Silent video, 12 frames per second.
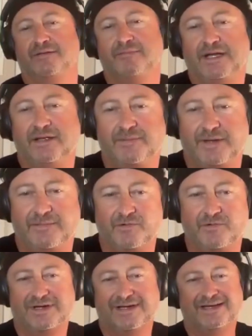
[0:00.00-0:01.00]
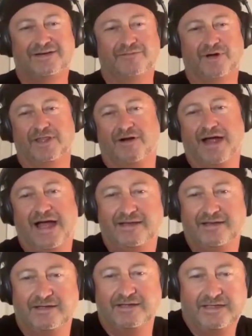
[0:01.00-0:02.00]
that and meeting people where they're
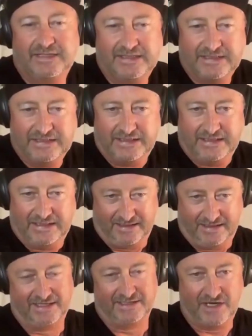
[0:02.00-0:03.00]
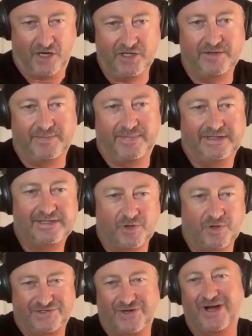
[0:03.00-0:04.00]
at and getting to know them and
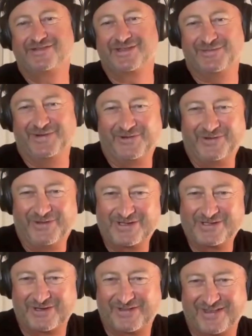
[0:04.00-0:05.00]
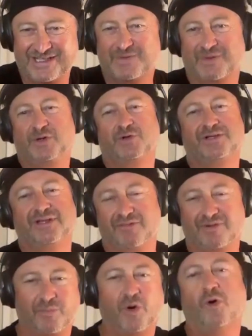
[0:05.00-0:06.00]
what drives them and all those sort of things. But building
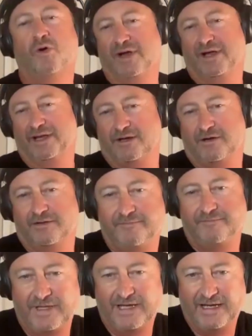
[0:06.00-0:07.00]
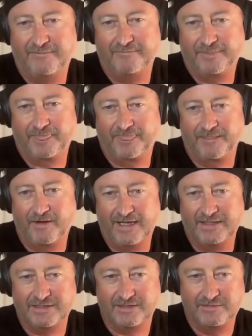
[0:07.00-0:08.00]
that rapport early on, I
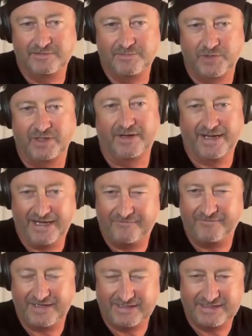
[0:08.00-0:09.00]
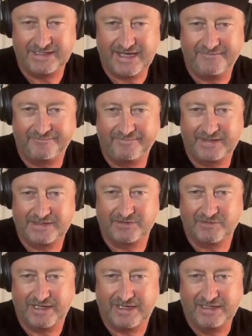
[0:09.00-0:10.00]
had to put a lot of effort into that
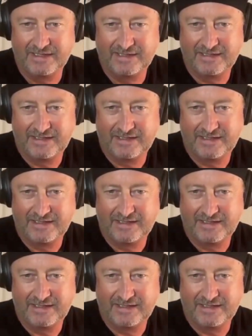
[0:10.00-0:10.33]
to